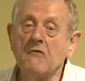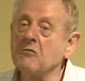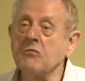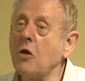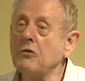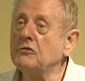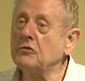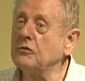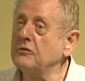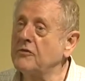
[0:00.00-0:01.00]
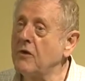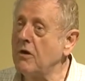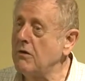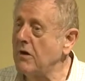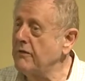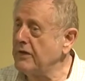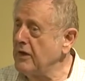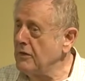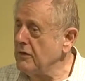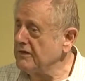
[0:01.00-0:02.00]
From going to and fro over
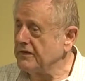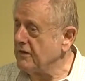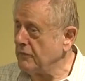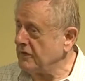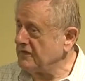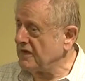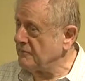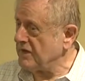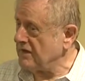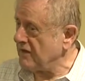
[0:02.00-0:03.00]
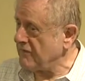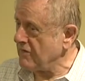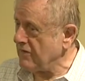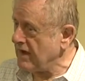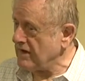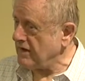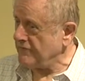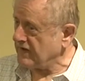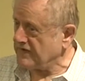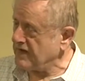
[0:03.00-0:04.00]
the earth. In other words, I've been everywhere.
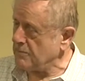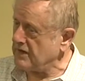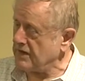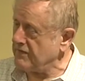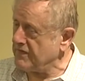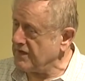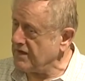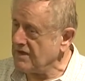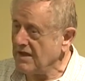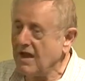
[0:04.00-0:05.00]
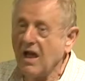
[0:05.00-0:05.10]
I've examined everything.